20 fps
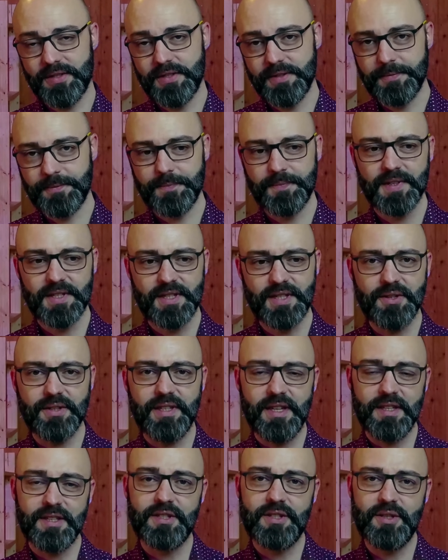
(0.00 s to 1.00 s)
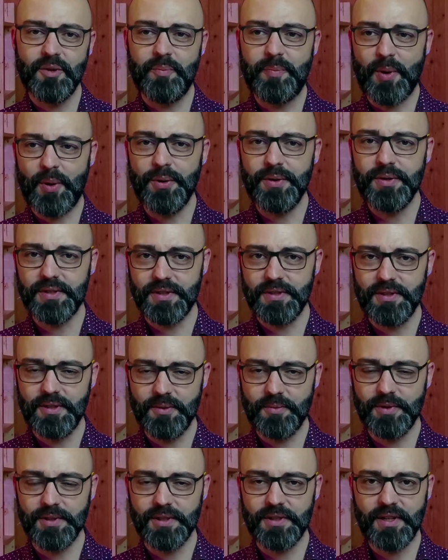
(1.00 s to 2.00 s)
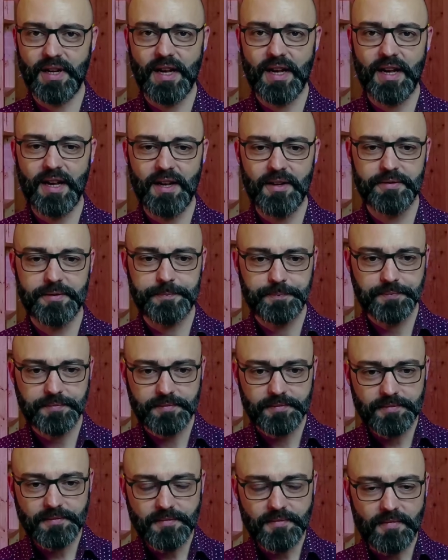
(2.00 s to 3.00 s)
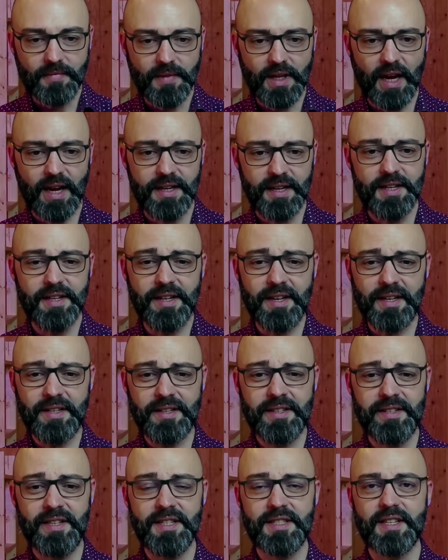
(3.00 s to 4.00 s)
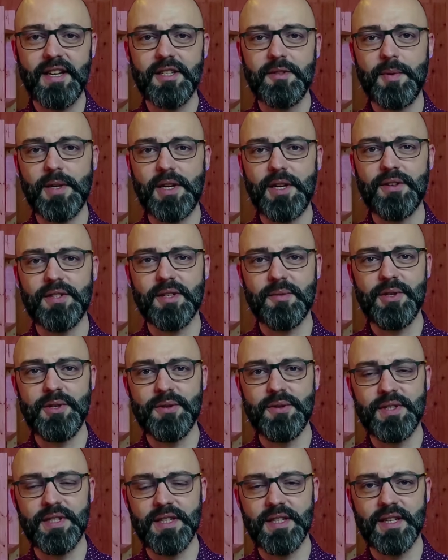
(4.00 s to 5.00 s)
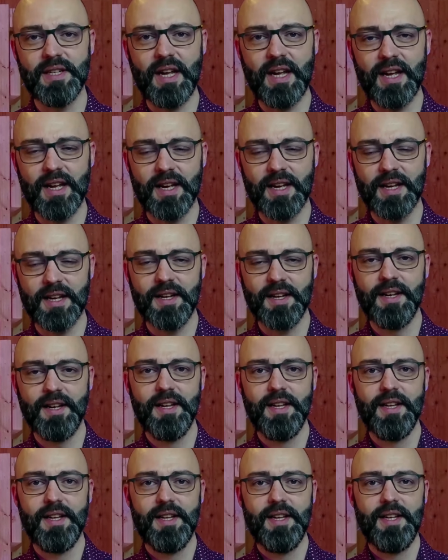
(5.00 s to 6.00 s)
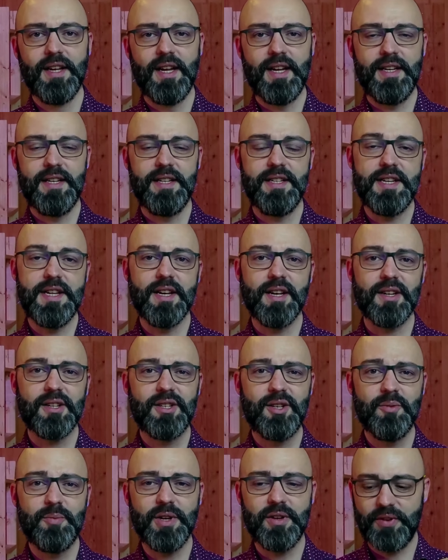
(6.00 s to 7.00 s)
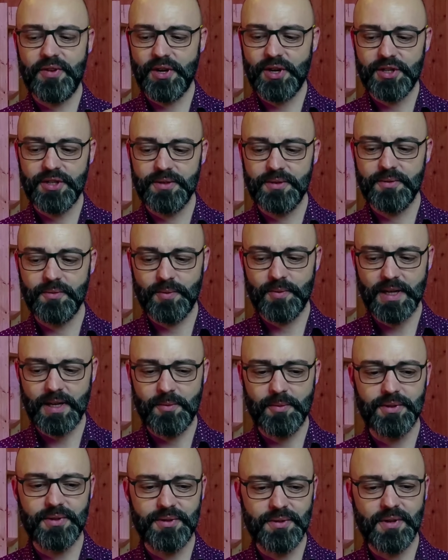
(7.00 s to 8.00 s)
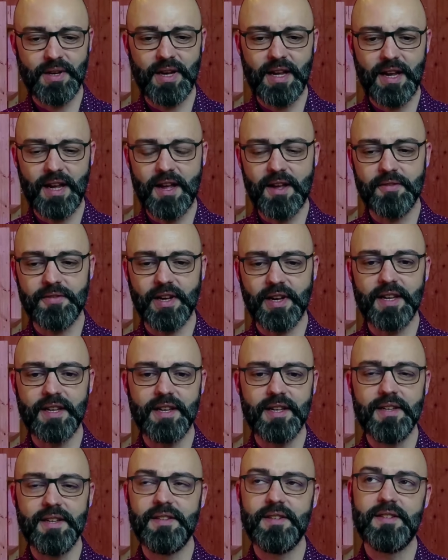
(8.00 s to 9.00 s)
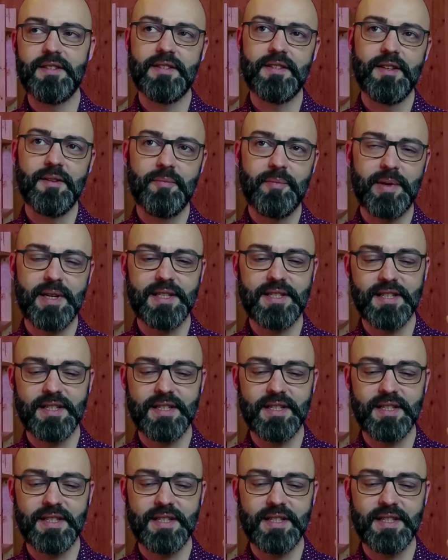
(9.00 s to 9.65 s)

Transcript: knots. So that's your points you want to have. And in this case, because I'm using the cubic version, what I want to have is